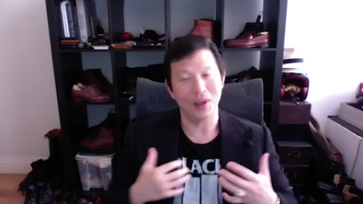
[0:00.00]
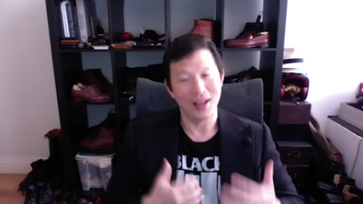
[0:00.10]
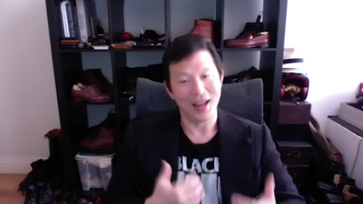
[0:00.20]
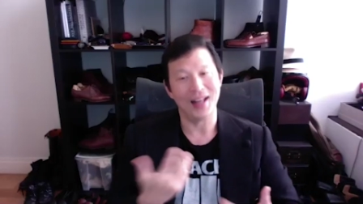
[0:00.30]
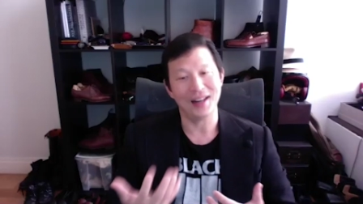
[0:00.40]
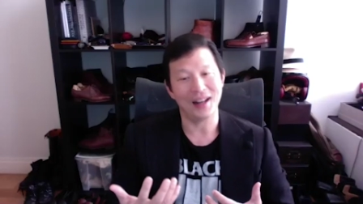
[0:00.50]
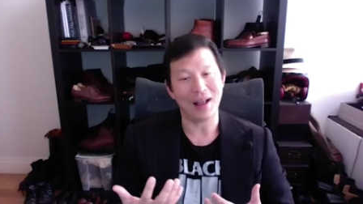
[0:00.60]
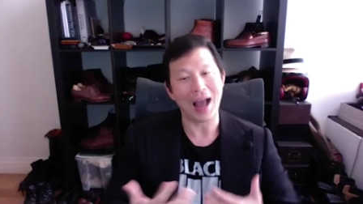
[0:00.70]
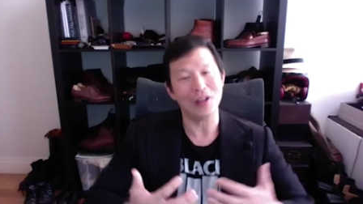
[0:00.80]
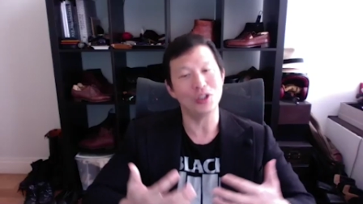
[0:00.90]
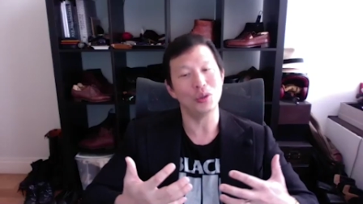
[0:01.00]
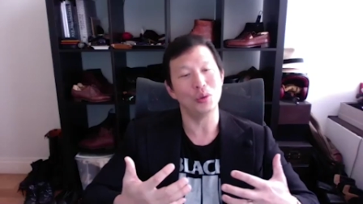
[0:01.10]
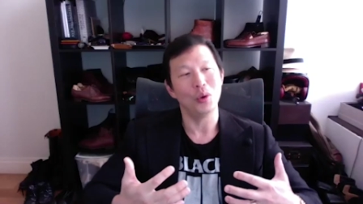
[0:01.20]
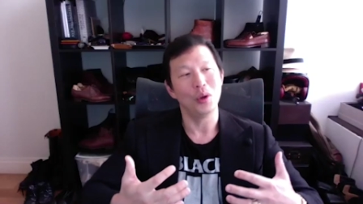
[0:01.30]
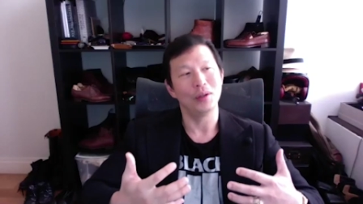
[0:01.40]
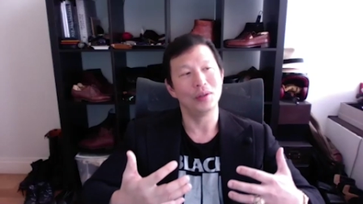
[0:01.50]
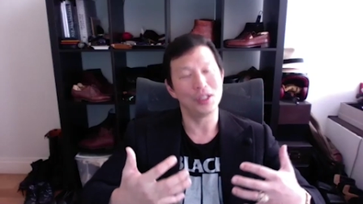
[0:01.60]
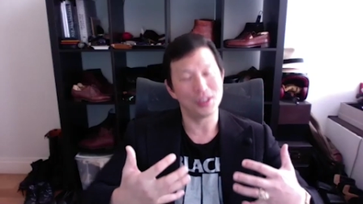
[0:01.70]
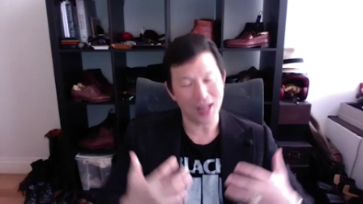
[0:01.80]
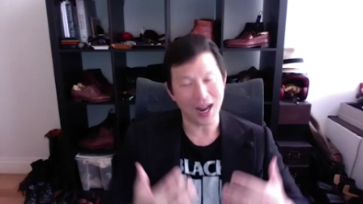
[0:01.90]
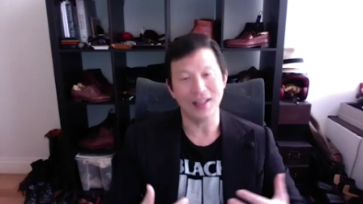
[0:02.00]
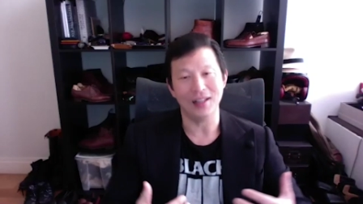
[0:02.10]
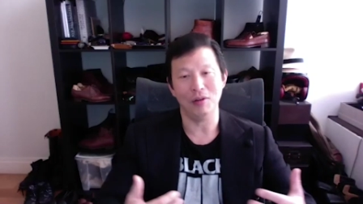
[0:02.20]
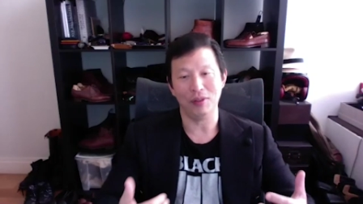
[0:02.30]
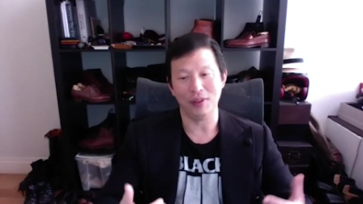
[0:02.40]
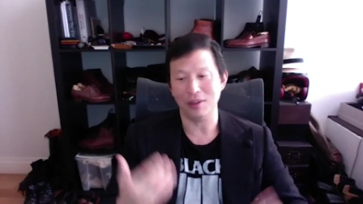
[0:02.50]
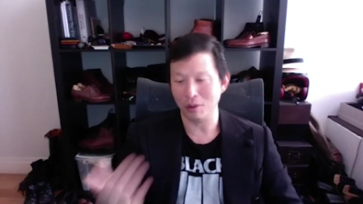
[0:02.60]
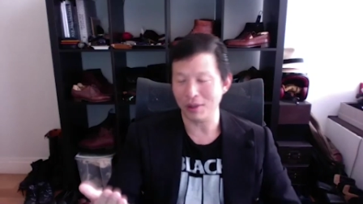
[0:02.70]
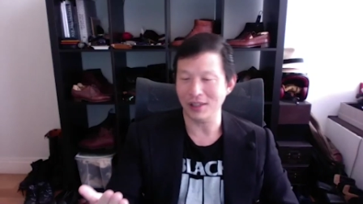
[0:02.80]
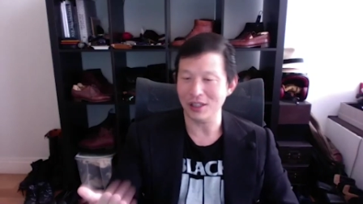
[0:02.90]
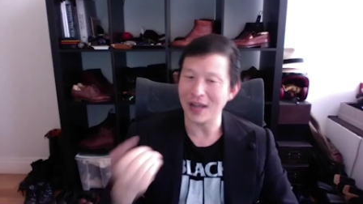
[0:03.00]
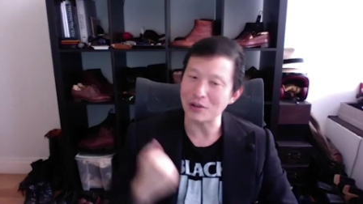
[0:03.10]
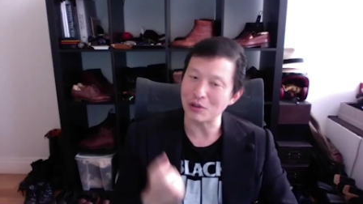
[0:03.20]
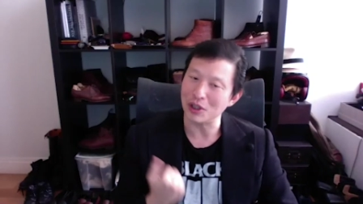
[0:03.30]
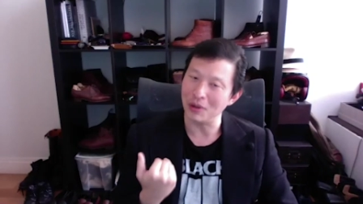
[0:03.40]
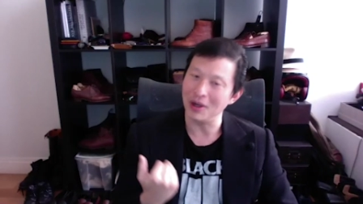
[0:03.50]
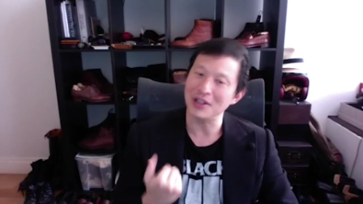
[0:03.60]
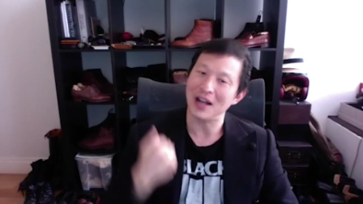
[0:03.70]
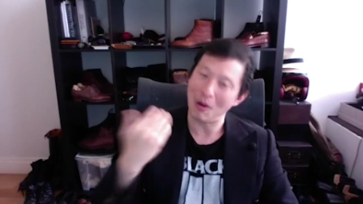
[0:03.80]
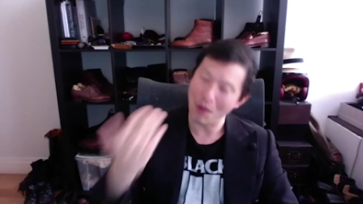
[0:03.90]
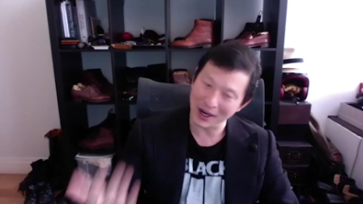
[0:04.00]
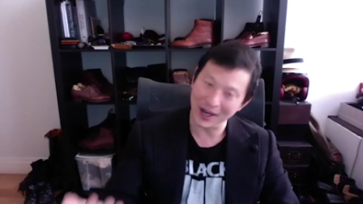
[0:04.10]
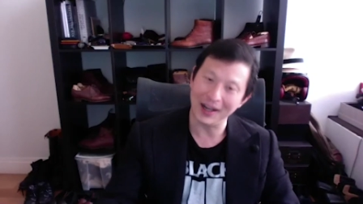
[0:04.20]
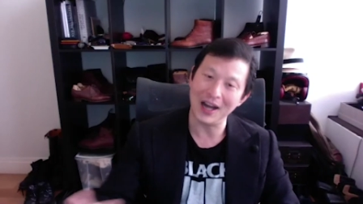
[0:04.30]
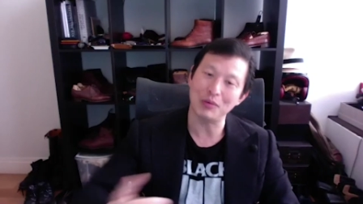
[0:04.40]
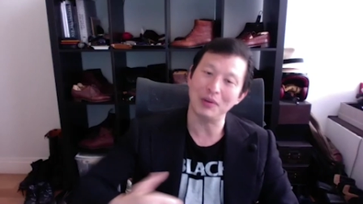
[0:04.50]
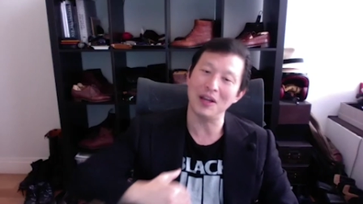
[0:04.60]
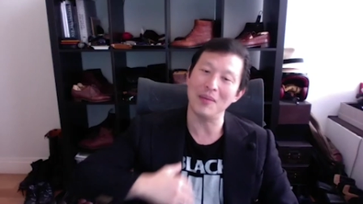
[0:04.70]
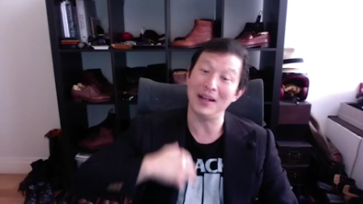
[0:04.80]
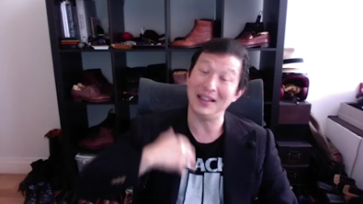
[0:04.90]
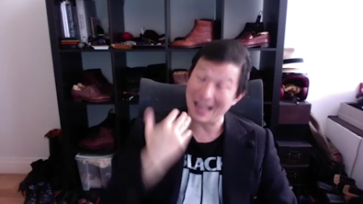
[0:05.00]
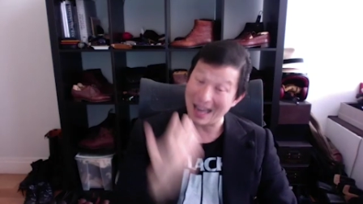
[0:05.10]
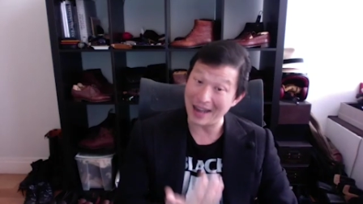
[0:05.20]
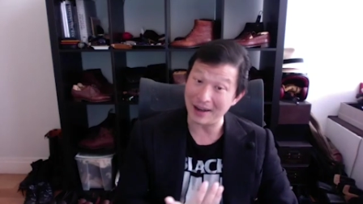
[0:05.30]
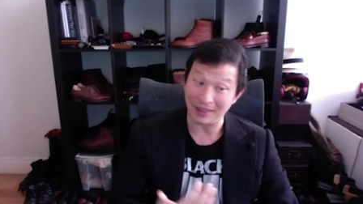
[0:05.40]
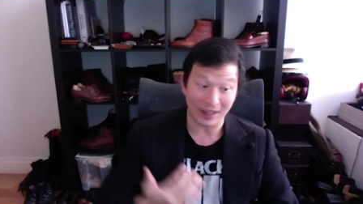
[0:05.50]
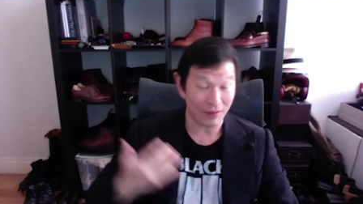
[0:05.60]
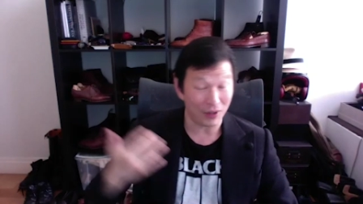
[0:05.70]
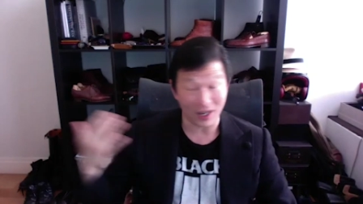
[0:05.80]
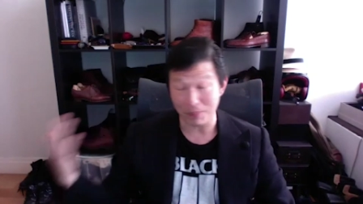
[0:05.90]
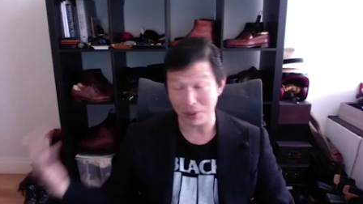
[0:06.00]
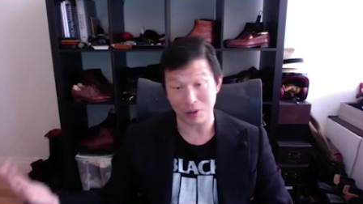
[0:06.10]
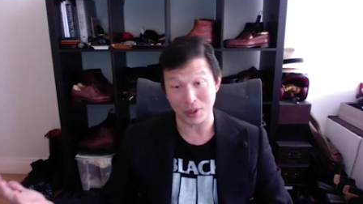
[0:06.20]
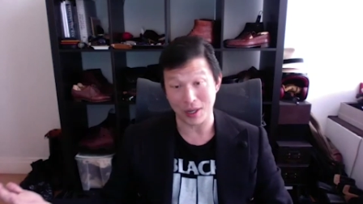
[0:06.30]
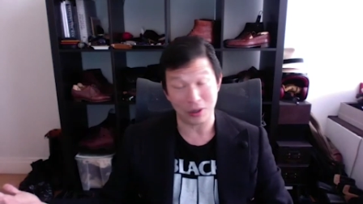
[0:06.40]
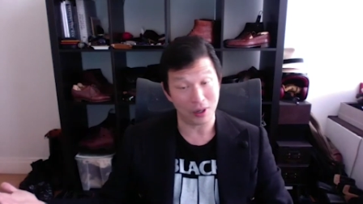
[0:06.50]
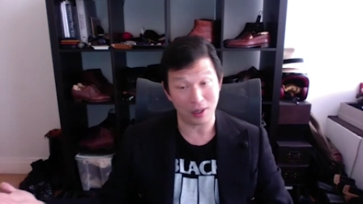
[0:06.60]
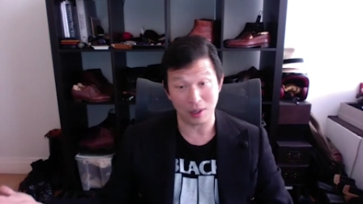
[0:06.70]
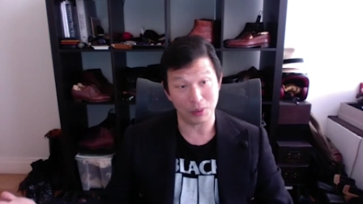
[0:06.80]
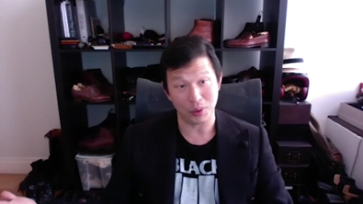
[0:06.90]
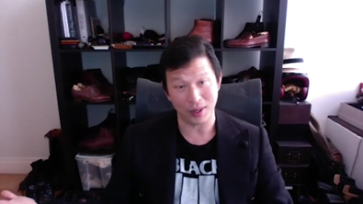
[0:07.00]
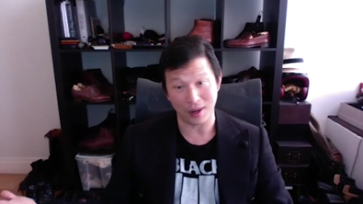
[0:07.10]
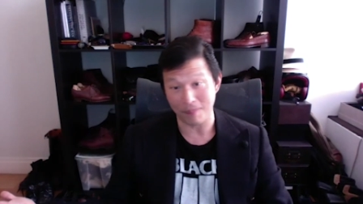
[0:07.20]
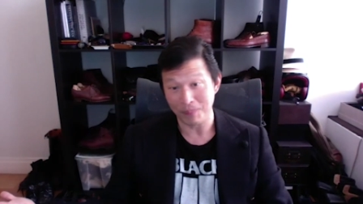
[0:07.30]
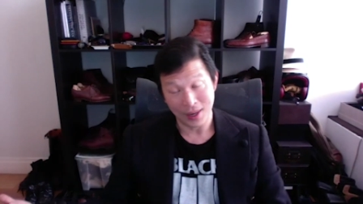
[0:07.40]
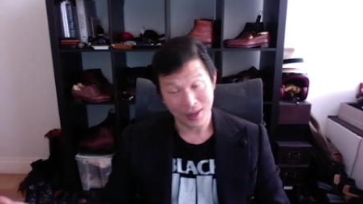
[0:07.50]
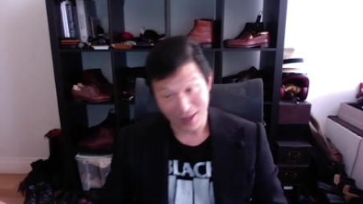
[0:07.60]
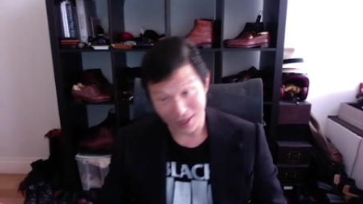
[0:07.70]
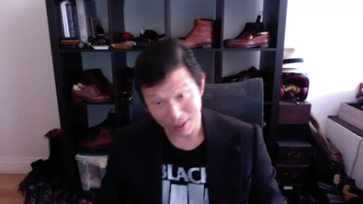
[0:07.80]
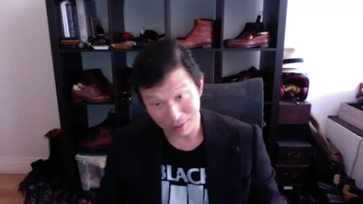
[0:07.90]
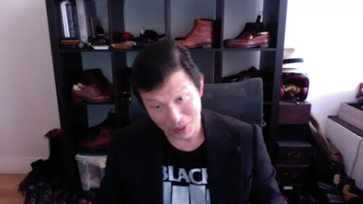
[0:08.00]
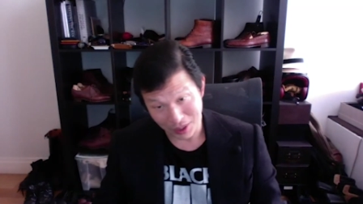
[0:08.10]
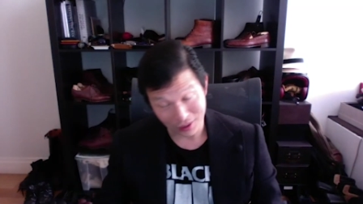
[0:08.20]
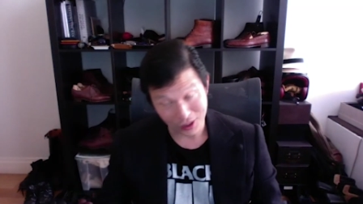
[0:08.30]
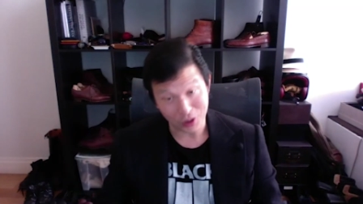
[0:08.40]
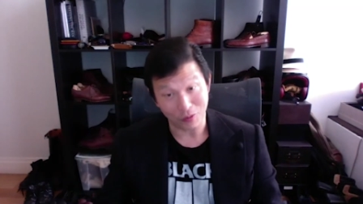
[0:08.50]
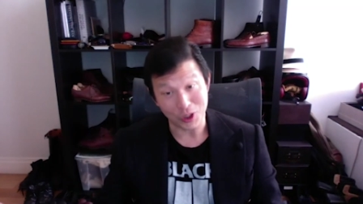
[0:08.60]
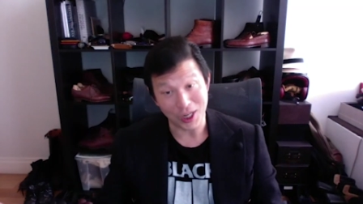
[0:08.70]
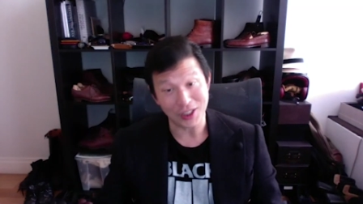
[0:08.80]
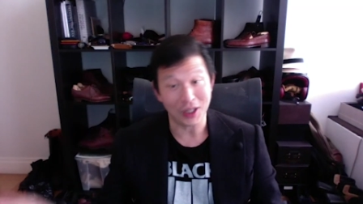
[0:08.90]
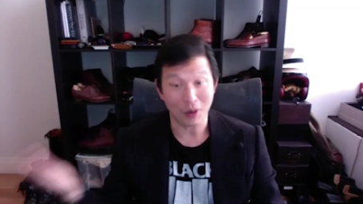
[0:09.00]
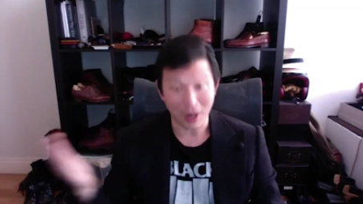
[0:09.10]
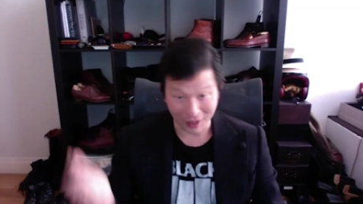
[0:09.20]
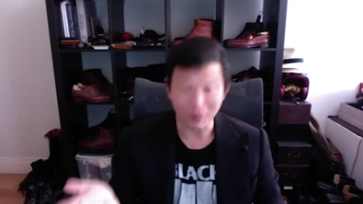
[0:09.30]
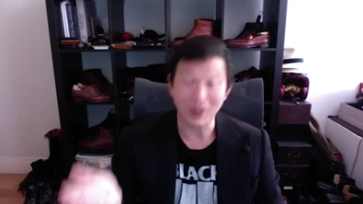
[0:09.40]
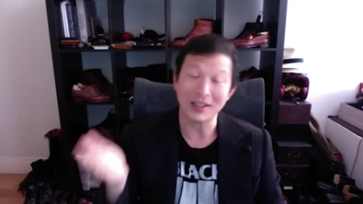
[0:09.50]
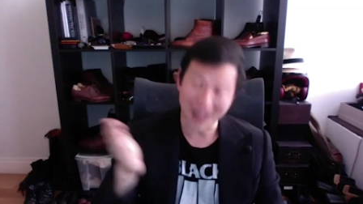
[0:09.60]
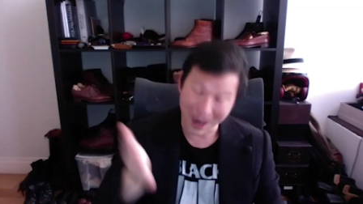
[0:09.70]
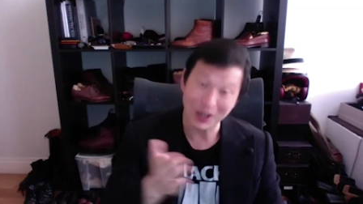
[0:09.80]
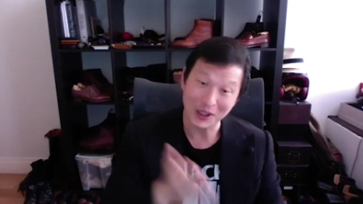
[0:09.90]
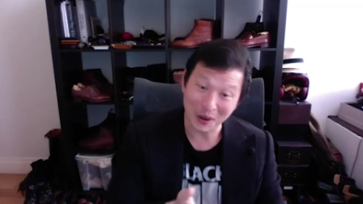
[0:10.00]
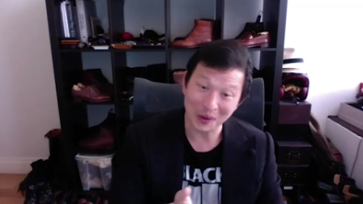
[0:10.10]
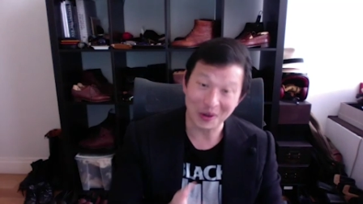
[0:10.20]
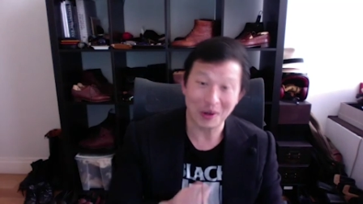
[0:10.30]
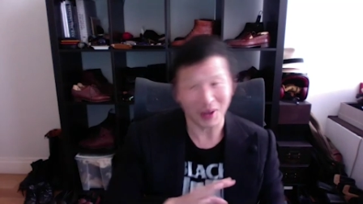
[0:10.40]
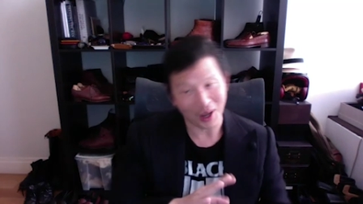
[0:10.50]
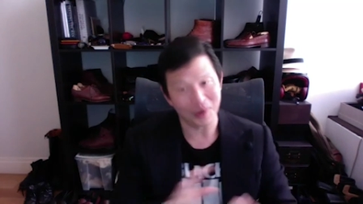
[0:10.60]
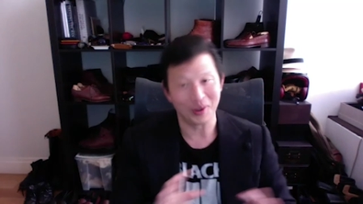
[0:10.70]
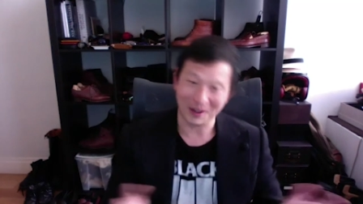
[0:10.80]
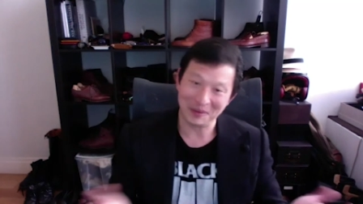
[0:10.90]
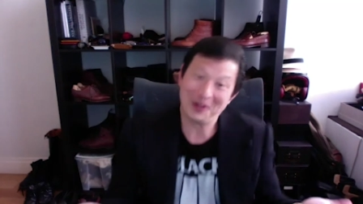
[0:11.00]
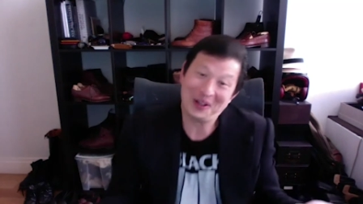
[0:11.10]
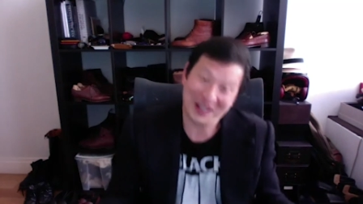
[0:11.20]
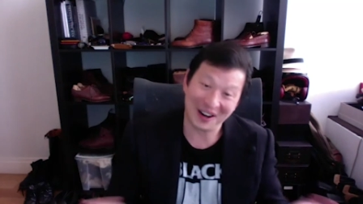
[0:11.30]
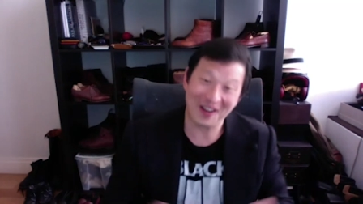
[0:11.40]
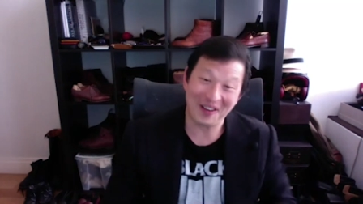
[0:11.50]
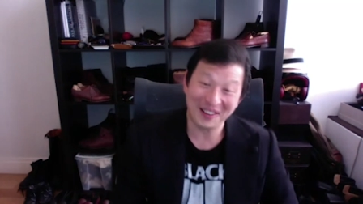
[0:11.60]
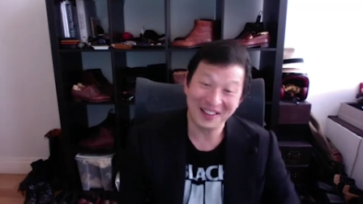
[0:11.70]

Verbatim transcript: And how did you decide that you, you thought these guys were serious? I want to engage with them. And in the end, I think even a couple years later, you ended up doing a, a limited edition for Jay Z. Though I think at the time when he told you, you thought you were like, well, you know.